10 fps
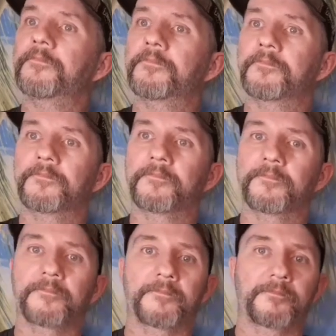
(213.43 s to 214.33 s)

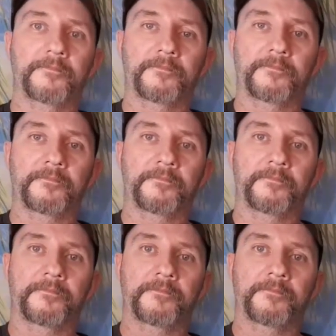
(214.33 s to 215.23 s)

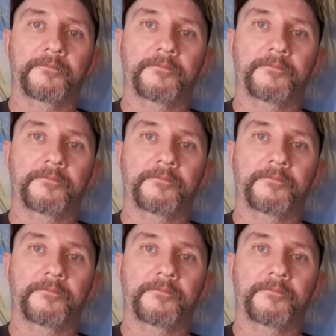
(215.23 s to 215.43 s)
[no speech]